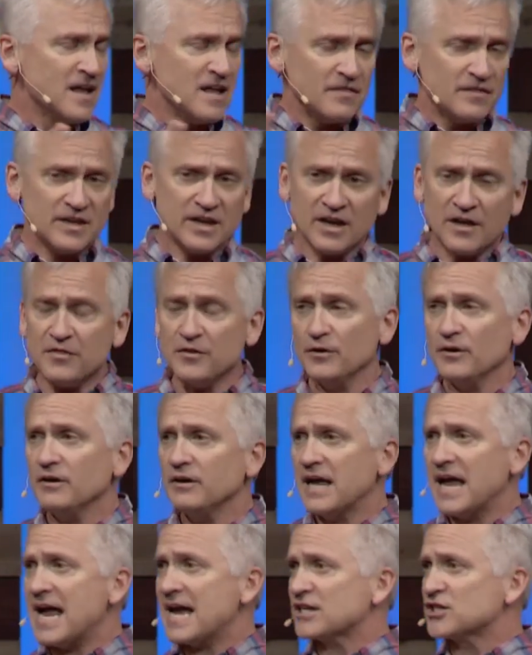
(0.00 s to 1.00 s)
The other,
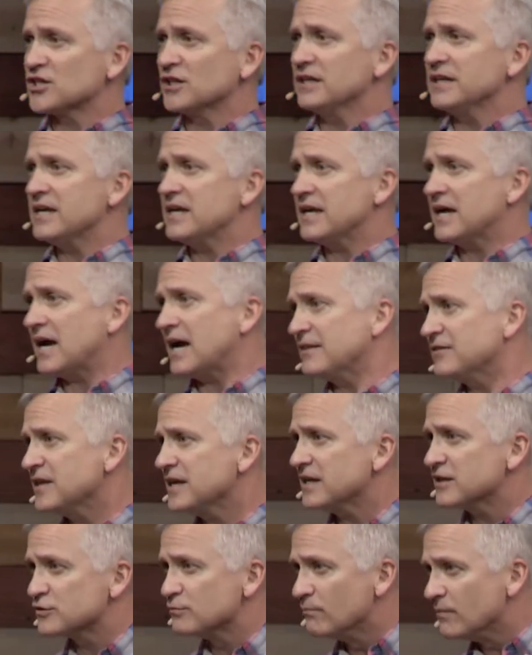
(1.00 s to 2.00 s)
actually, I
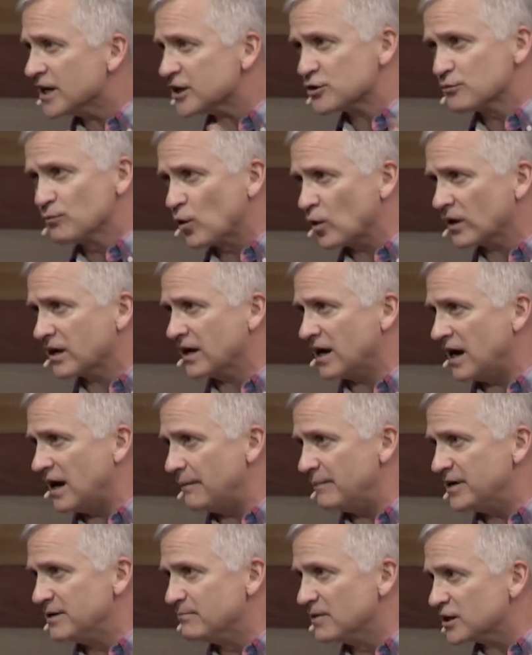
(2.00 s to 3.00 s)
think is much more
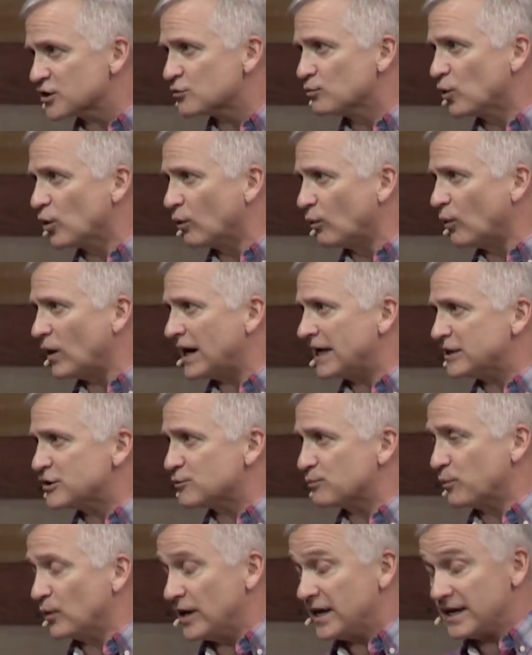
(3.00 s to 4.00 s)
common, much more
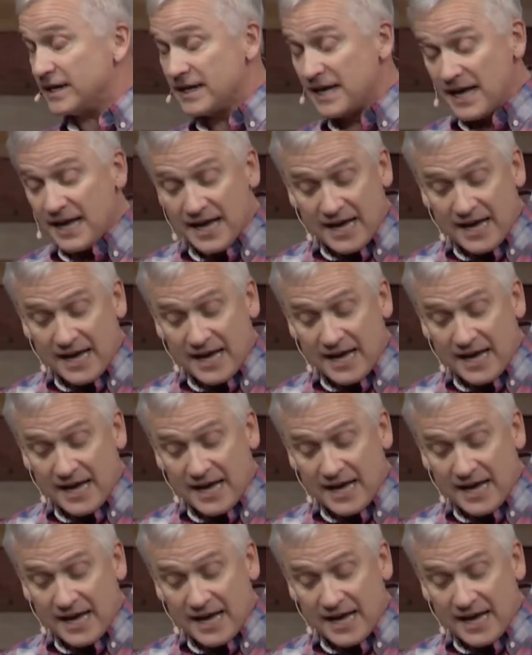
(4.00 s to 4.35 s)
widespread,